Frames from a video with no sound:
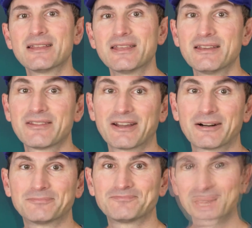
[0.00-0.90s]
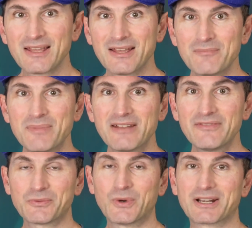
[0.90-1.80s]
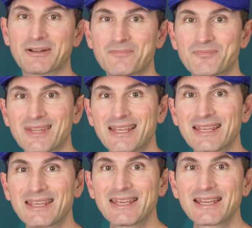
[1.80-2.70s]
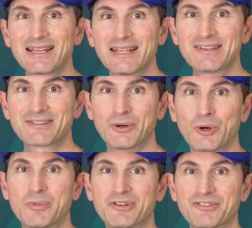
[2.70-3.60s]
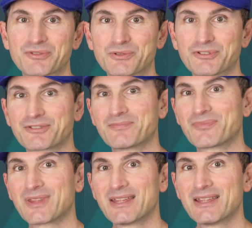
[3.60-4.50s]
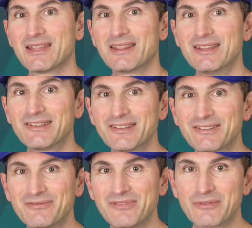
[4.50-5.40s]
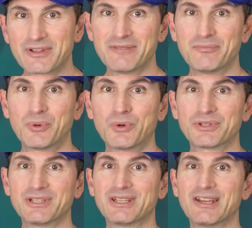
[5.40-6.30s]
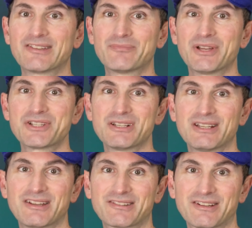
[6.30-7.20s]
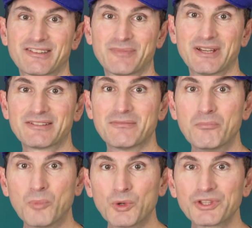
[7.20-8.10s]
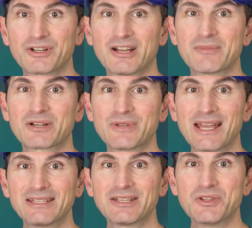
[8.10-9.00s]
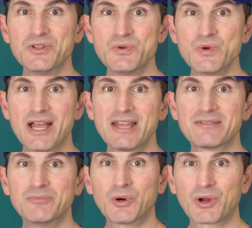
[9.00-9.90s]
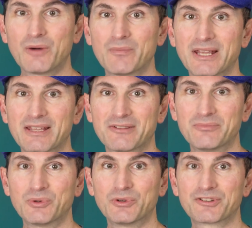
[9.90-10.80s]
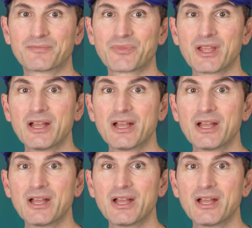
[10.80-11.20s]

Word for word: Here they are. Benefit 1. KiCad is open source. This is very important, especially as I spend more time creating new and more complicated boards.